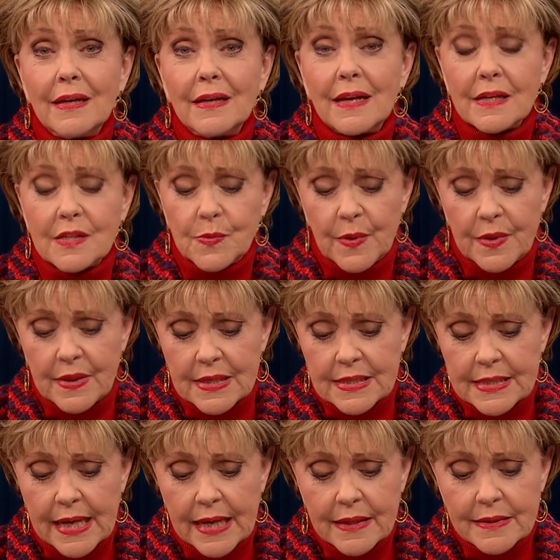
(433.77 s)
us with
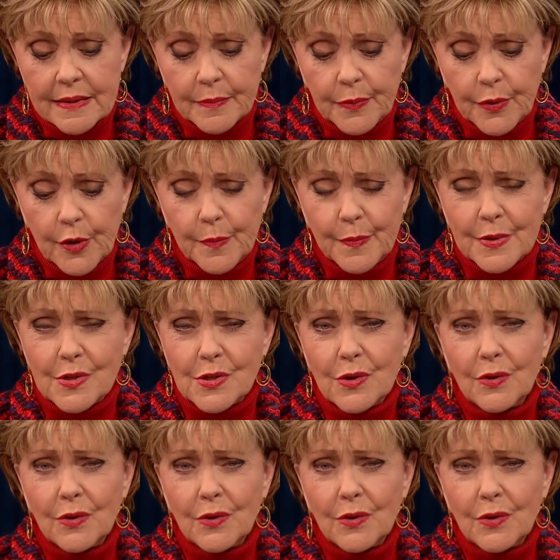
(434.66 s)
intent and purpose.